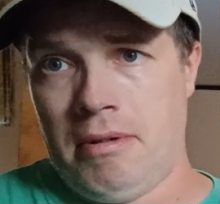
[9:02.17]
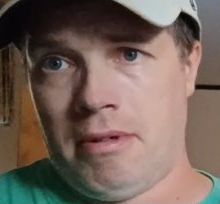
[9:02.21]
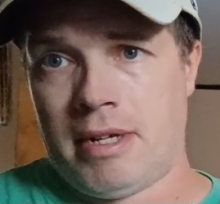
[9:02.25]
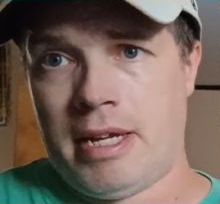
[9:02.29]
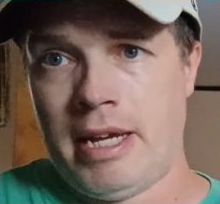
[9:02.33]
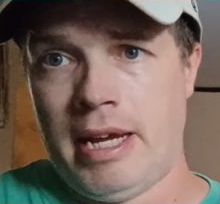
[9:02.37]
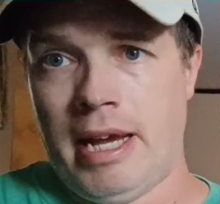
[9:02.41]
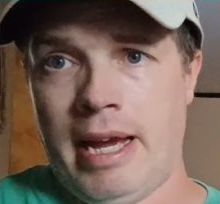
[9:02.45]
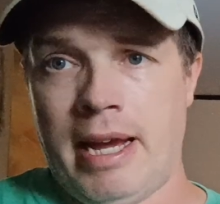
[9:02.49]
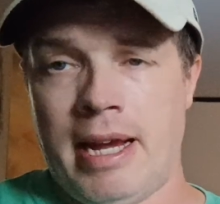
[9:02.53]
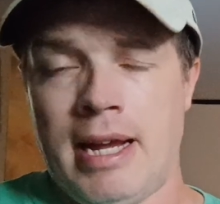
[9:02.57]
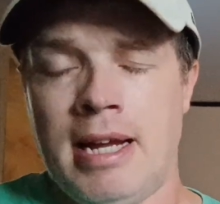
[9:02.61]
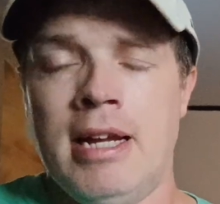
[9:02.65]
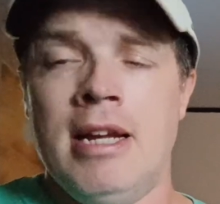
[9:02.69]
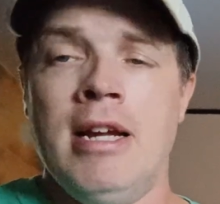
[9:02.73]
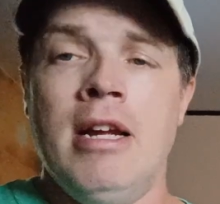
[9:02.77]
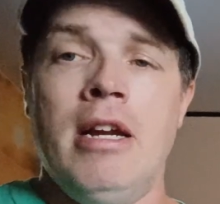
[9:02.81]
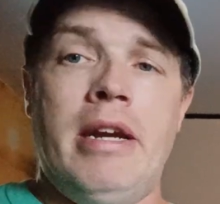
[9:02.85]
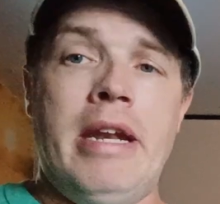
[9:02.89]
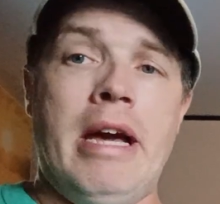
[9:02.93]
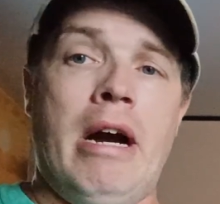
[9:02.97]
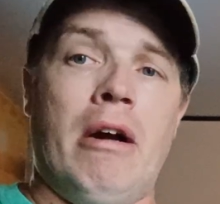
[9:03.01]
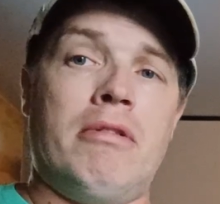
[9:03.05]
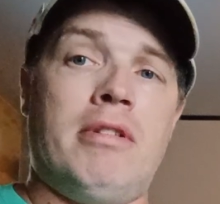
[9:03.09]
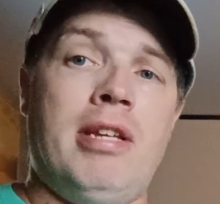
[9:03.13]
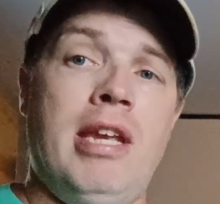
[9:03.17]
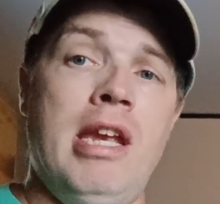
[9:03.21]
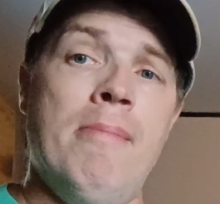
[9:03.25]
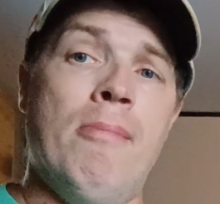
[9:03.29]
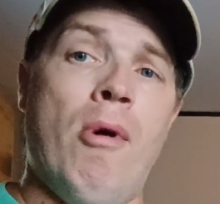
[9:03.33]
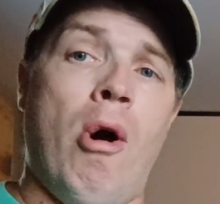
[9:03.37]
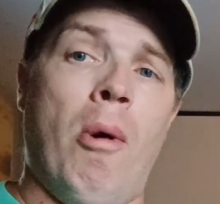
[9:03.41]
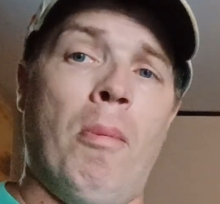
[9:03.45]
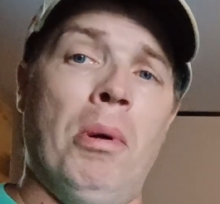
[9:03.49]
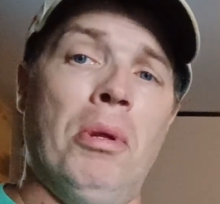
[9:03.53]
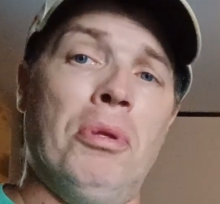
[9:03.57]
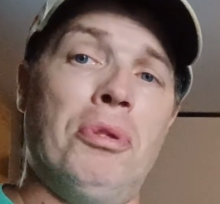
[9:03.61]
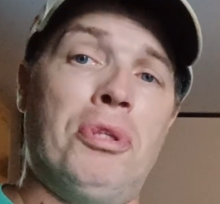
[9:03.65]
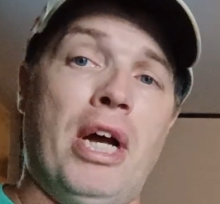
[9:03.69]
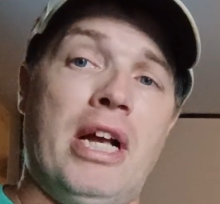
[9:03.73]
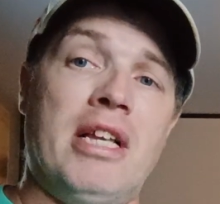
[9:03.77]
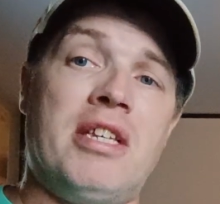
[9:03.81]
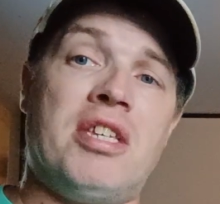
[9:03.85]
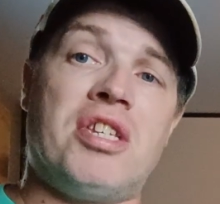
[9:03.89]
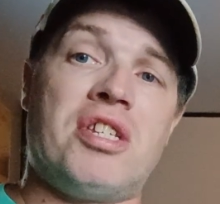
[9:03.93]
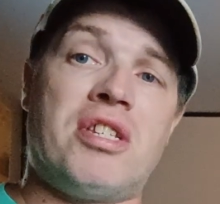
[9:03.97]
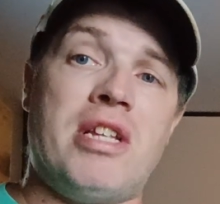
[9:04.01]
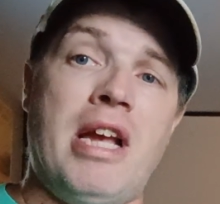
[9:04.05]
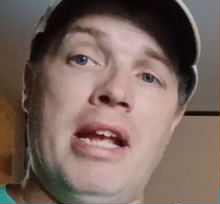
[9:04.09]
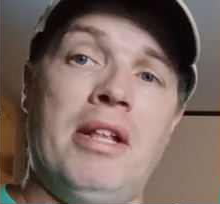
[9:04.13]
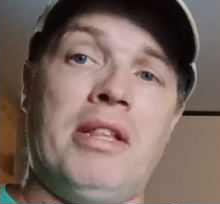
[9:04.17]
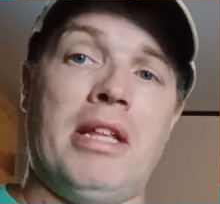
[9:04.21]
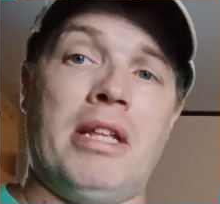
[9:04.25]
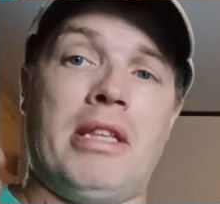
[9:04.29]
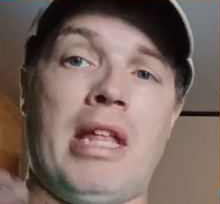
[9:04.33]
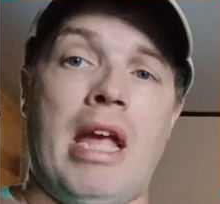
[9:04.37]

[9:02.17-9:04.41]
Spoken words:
okay? Now, T-Mobile does state that